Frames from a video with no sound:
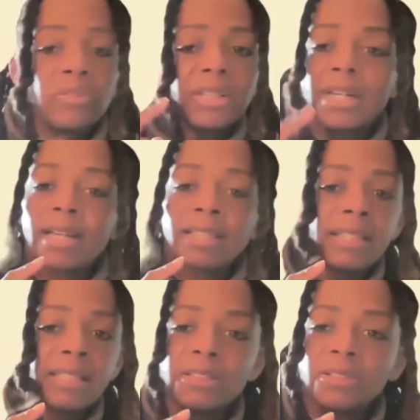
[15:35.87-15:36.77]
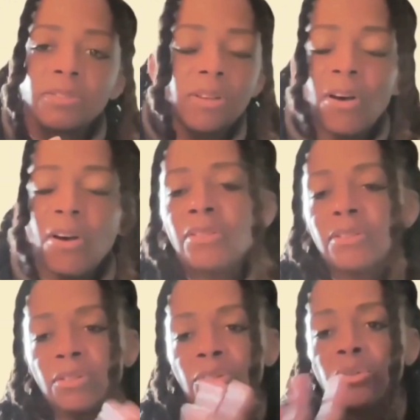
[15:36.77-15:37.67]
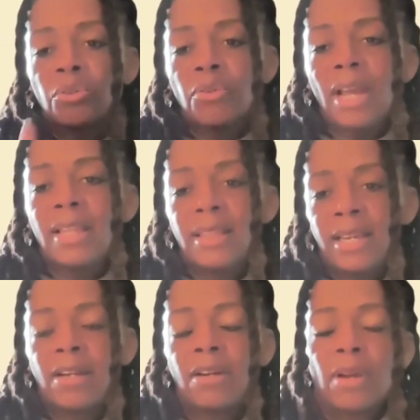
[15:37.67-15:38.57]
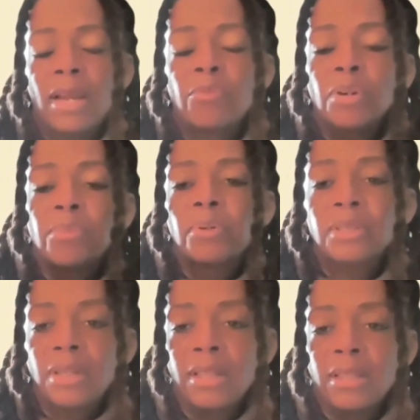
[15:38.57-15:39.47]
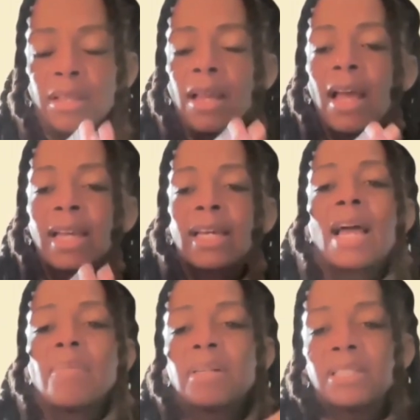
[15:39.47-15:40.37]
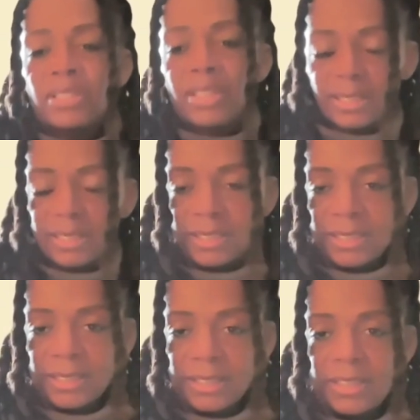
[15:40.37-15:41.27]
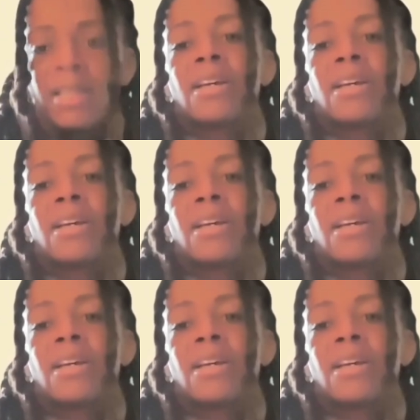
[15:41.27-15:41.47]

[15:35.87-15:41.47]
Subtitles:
You don't get access to all the, so you create then a climate injustice